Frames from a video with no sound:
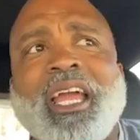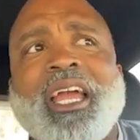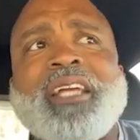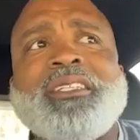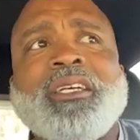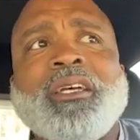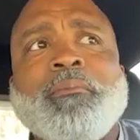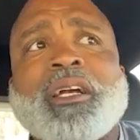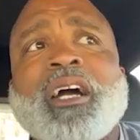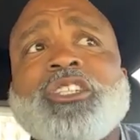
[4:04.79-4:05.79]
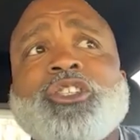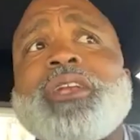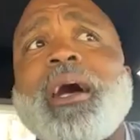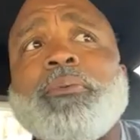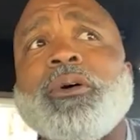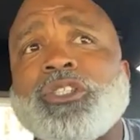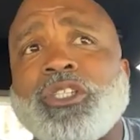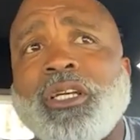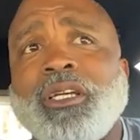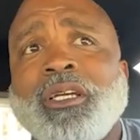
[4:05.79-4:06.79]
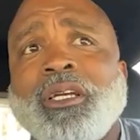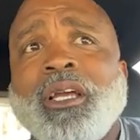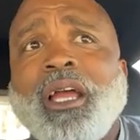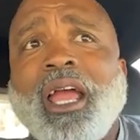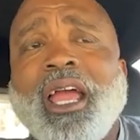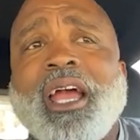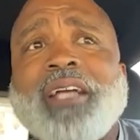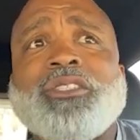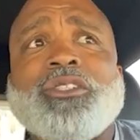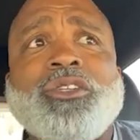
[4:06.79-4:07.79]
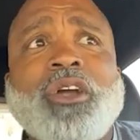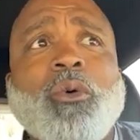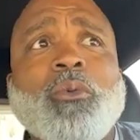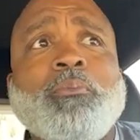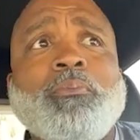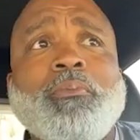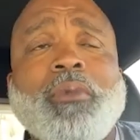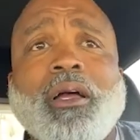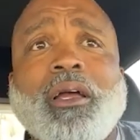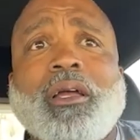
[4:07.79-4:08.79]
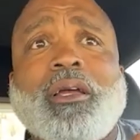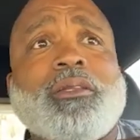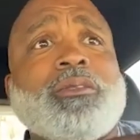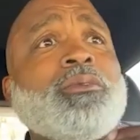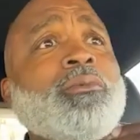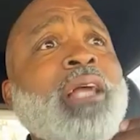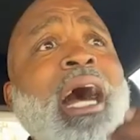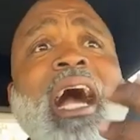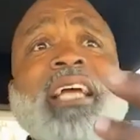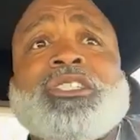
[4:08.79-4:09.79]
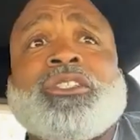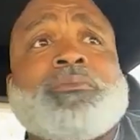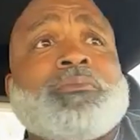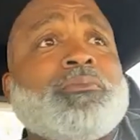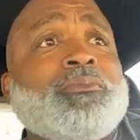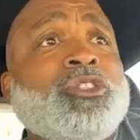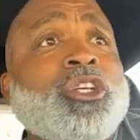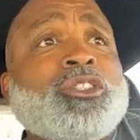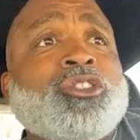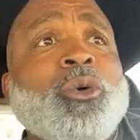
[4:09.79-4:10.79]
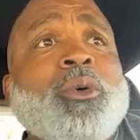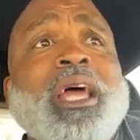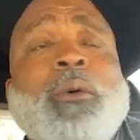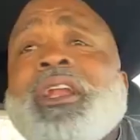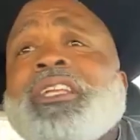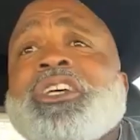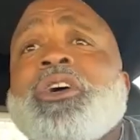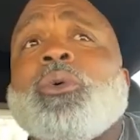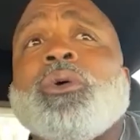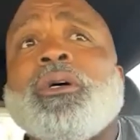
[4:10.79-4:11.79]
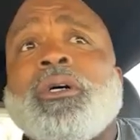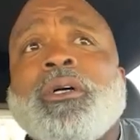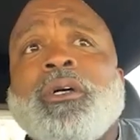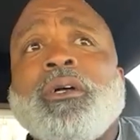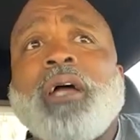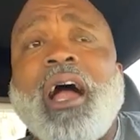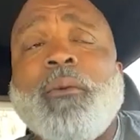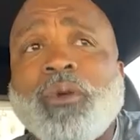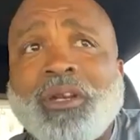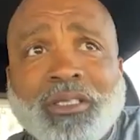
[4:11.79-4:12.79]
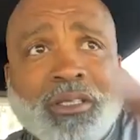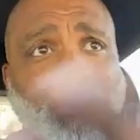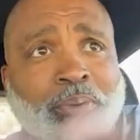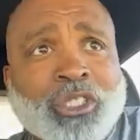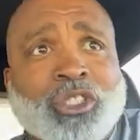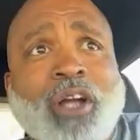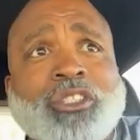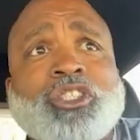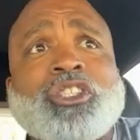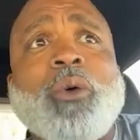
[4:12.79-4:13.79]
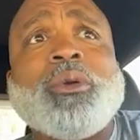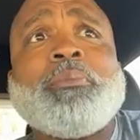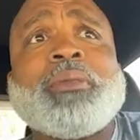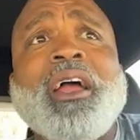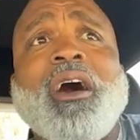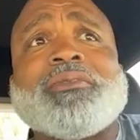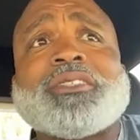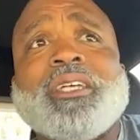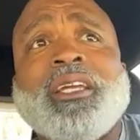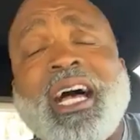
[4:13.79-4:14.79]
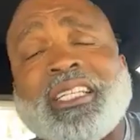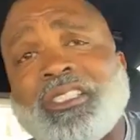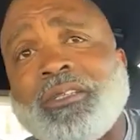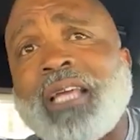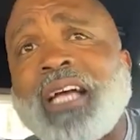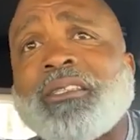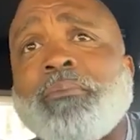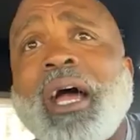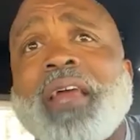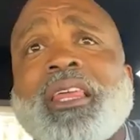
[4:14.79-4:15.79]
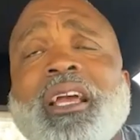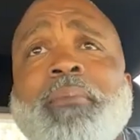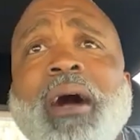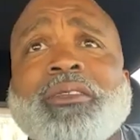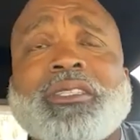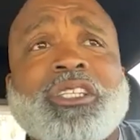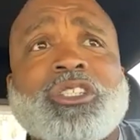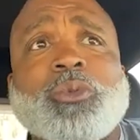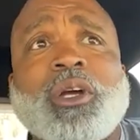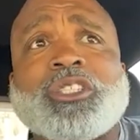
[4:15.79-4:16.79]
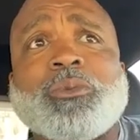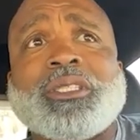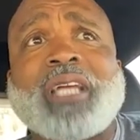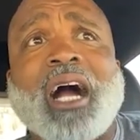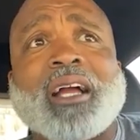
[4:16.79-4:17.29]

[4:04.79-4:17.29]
And because you're not pushy, and you know, guys just do what they want to do. And when it, it, starts to show in the playoffs, and that's the that's the bad thing about situation with Doc.